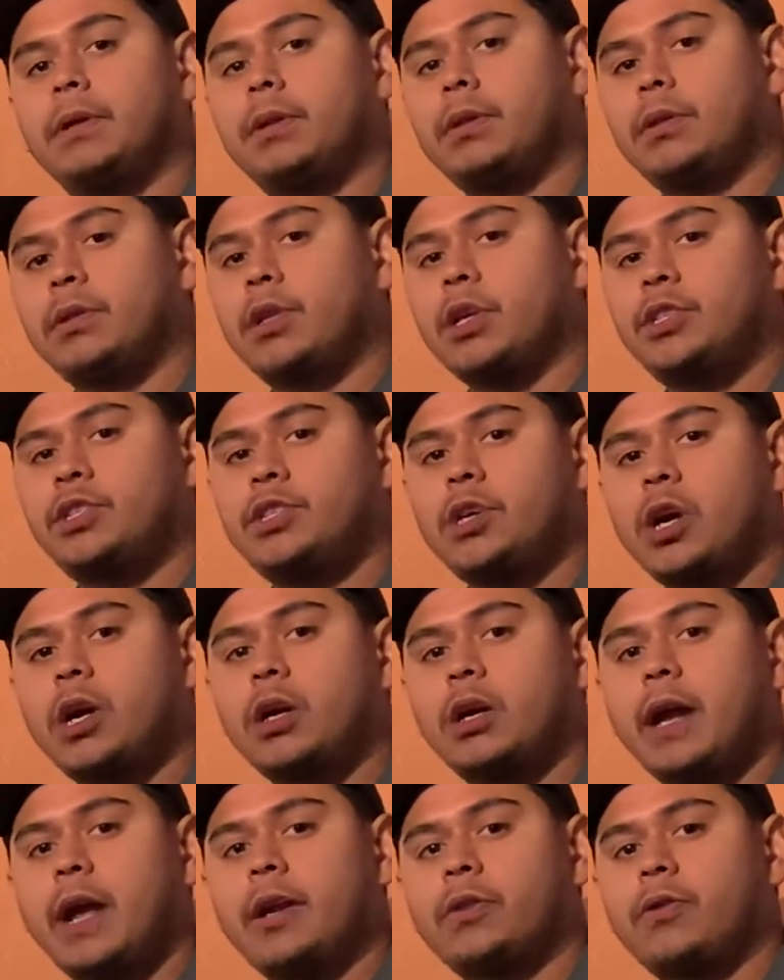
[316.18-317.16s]
the
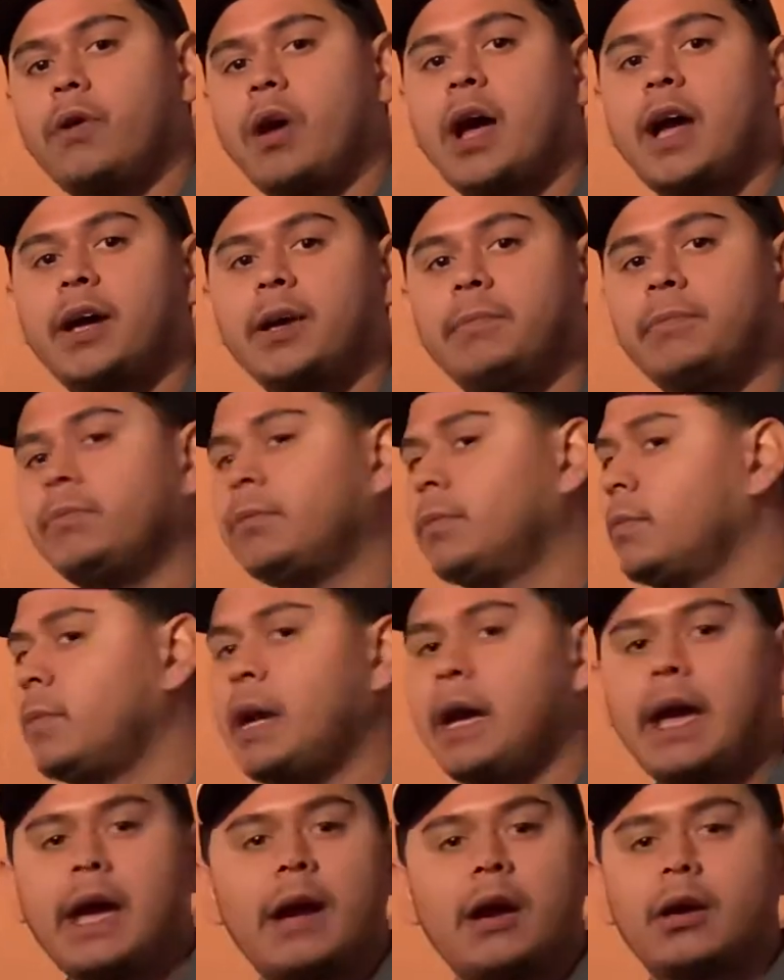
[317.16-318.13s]
dirt and grime
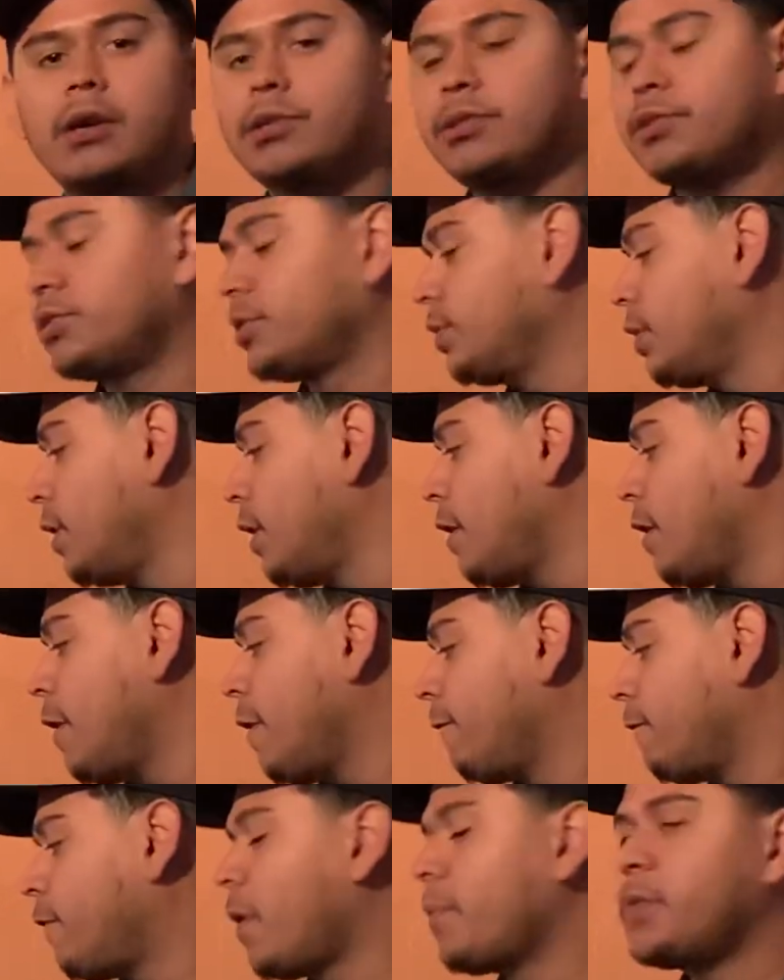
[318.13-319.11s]
hairs
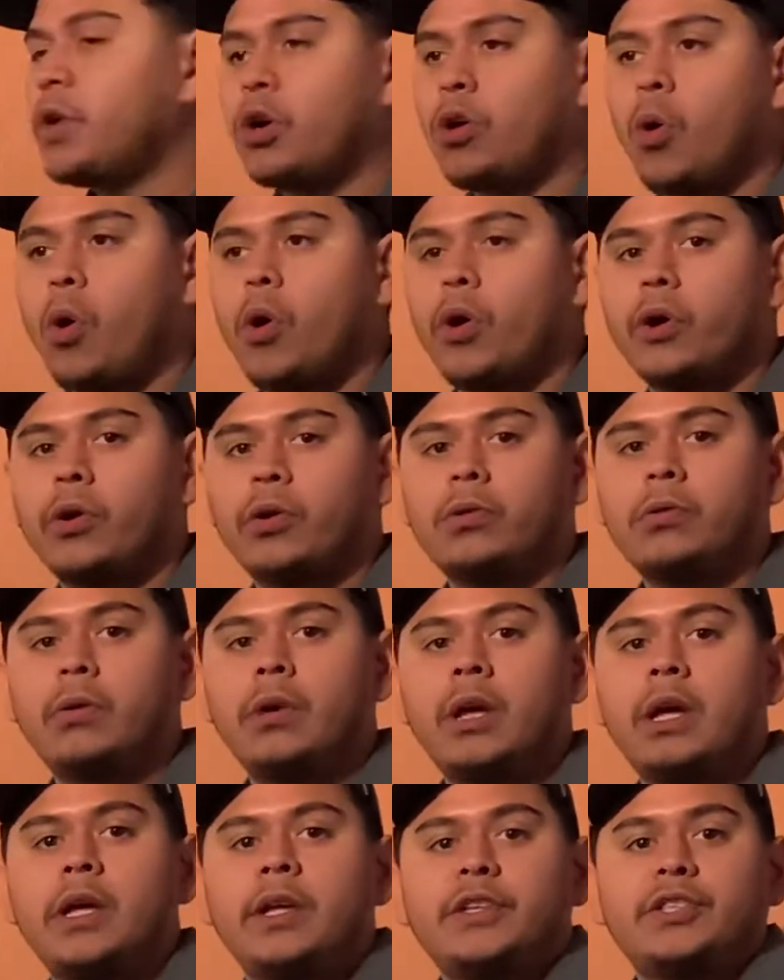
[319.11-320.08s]
from your coil
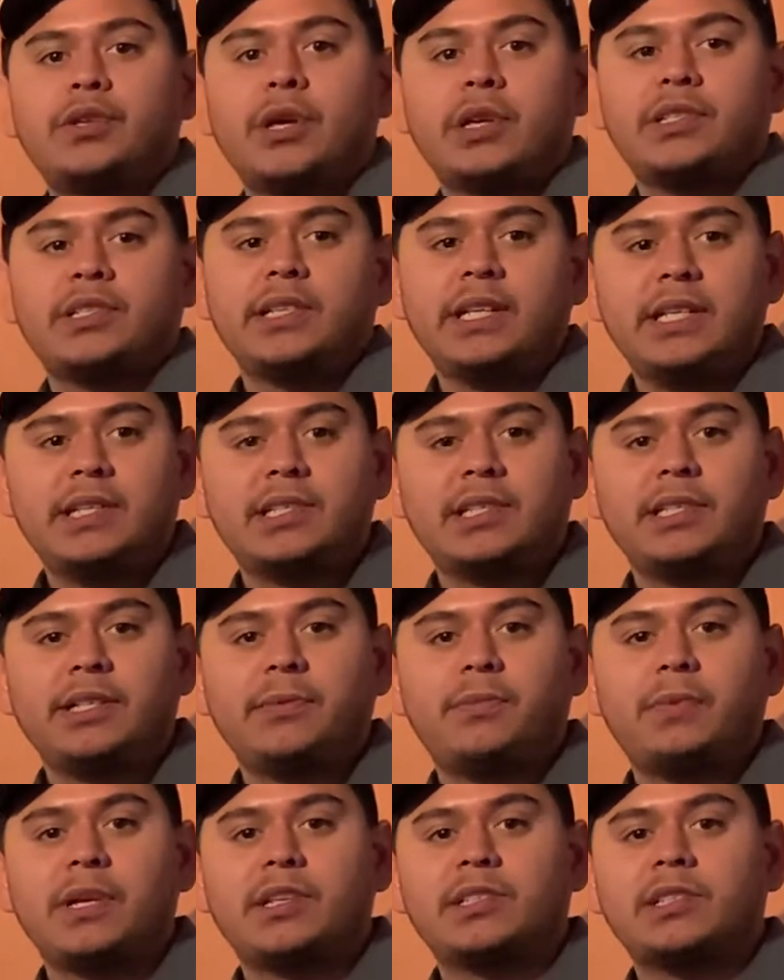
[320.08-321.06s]
so it's easily
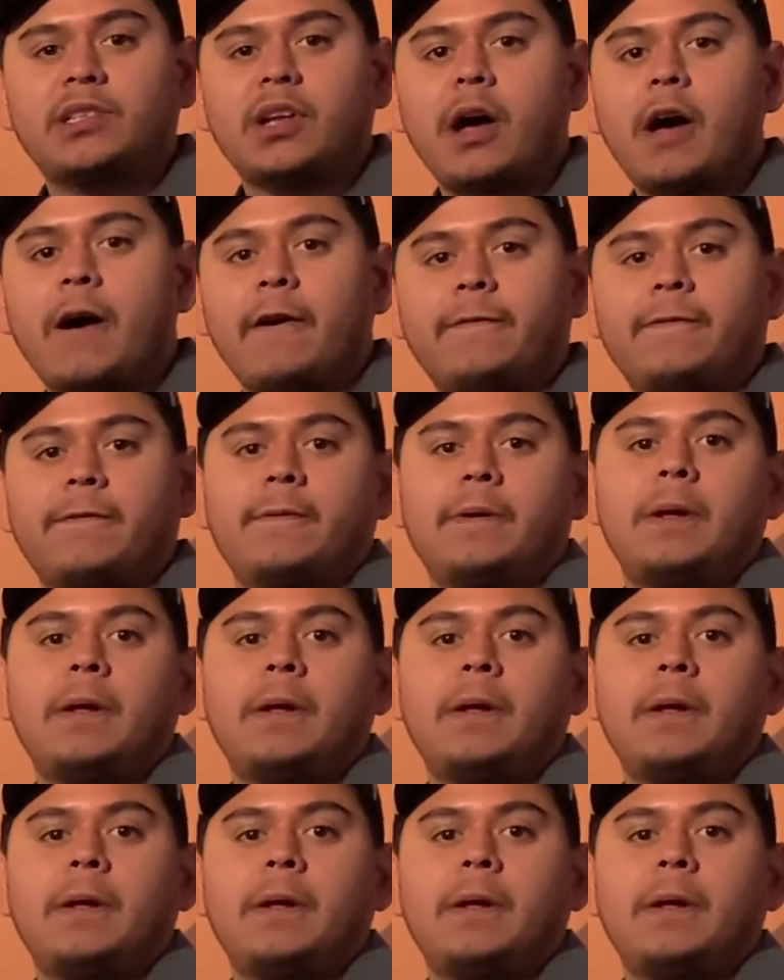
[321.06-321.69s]
rinsed off.